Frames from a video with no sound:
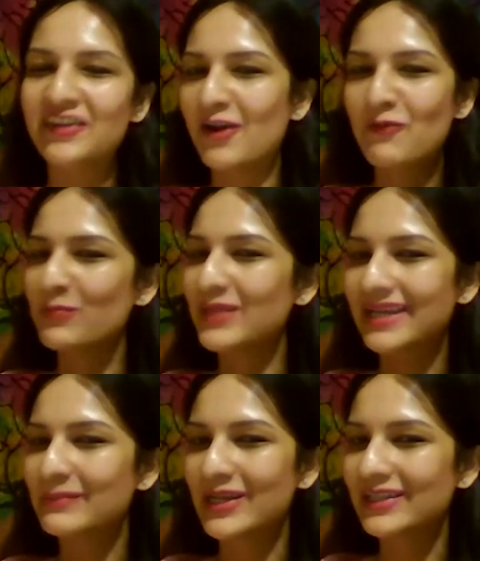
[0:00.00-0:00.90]
know I won't
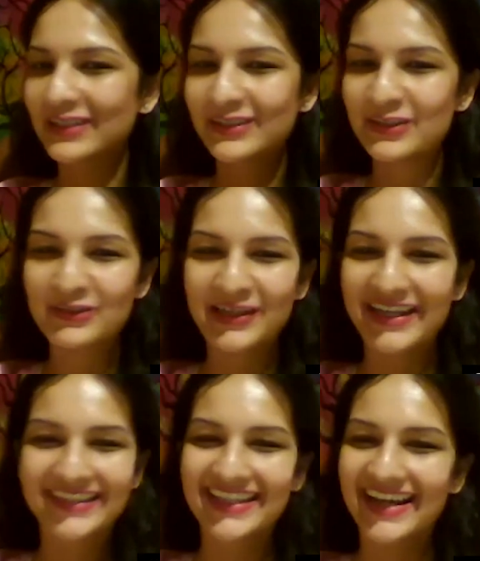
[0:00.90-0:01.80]
be emailing you
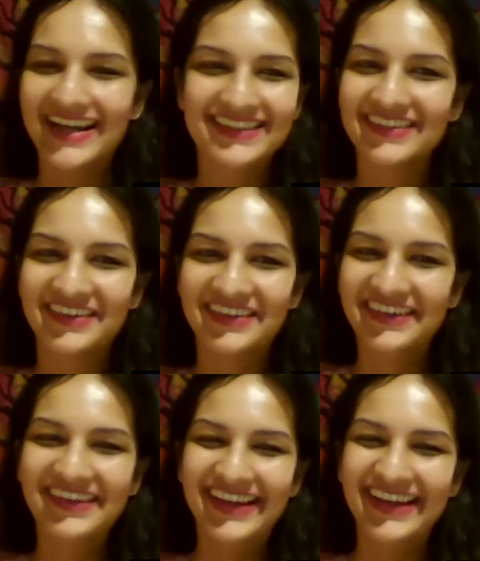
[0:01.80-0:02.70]
like that. No.
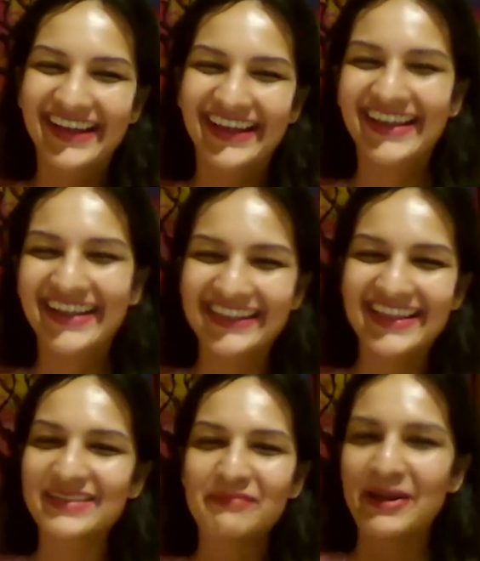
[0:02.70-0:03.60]

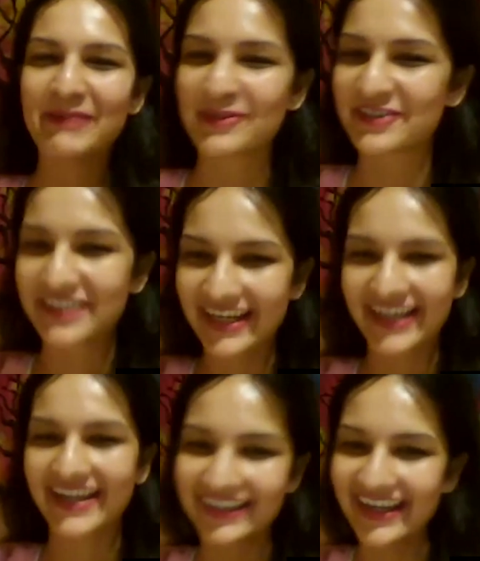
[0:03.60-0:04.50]
There's a paper trail. I
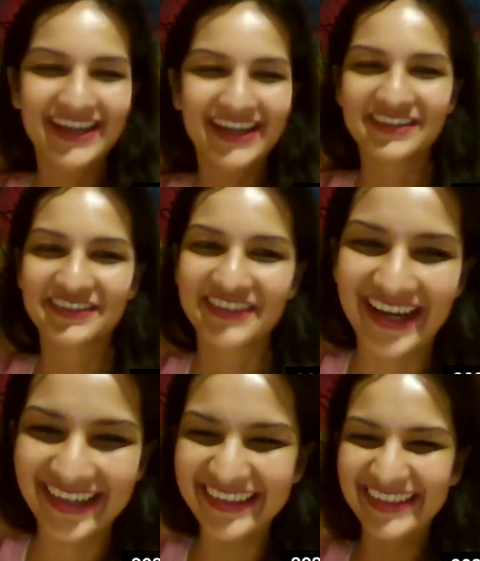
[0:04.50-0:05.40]
can't do that.